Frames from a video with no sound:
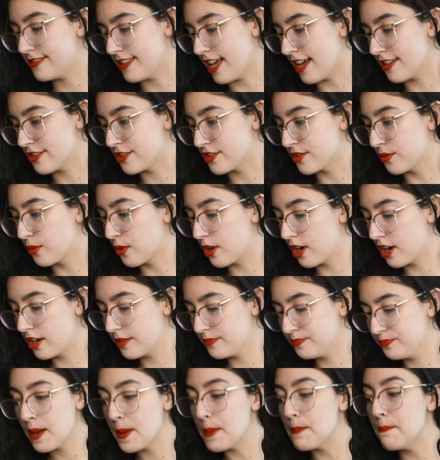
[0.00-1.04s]
that's the
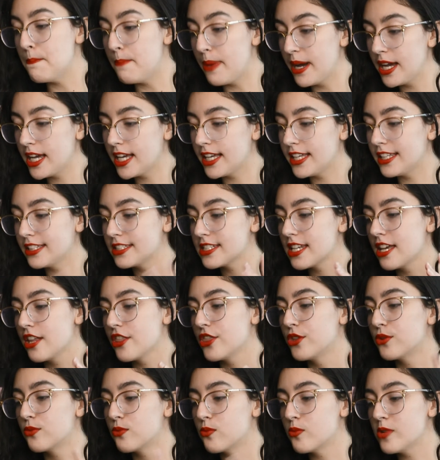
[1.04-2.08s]
word. But
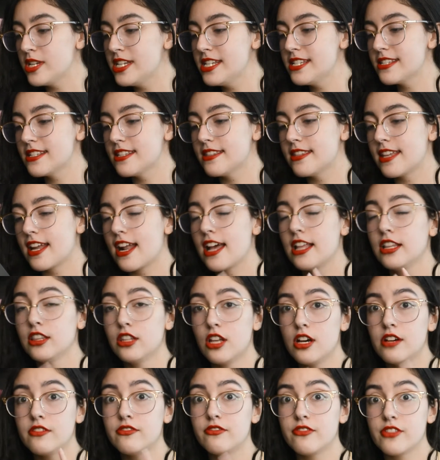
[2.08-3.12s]
the reason that I
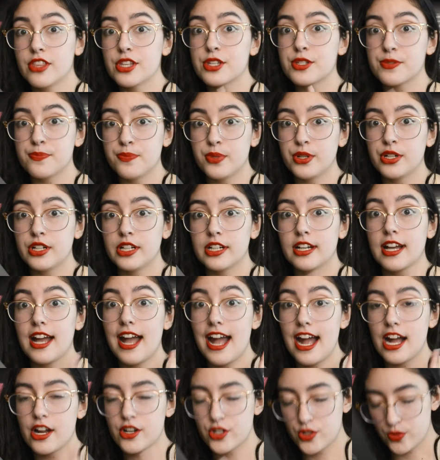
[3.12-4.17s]
love this book
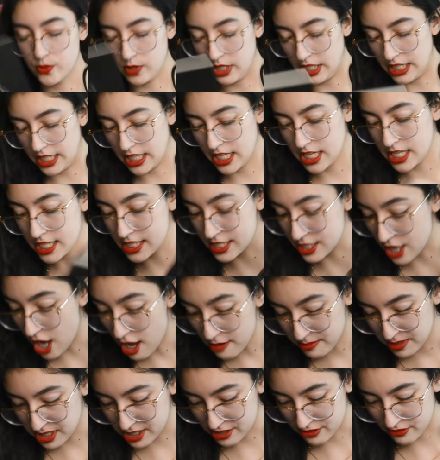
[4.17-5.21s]
actually is not
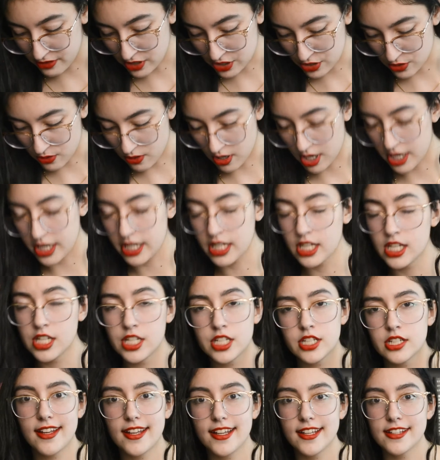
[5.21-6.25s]
because of the story.
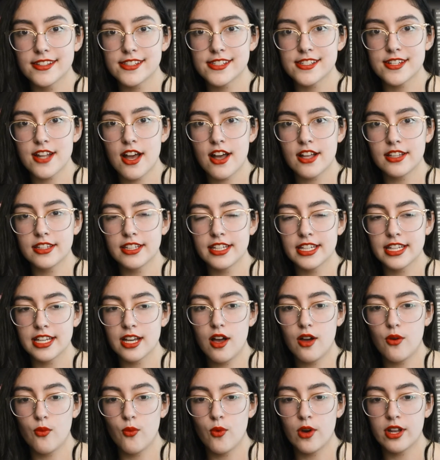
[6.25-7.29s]
It's not like
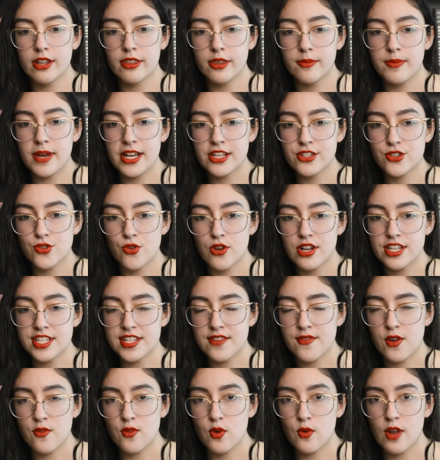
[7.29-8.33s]
one of the best stories
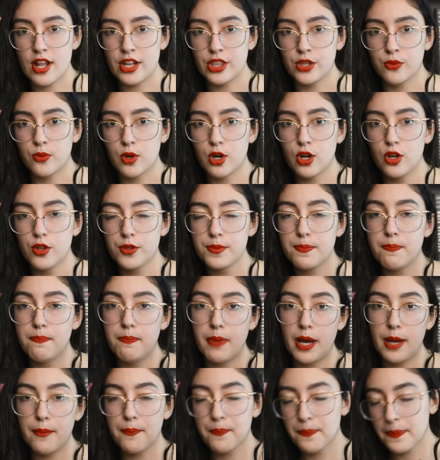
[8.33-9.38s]
I've ever read in the world,
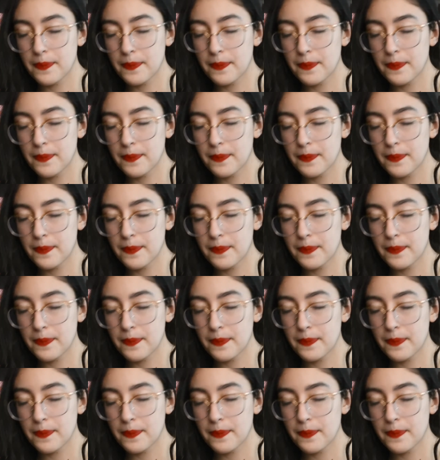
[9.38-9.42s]
but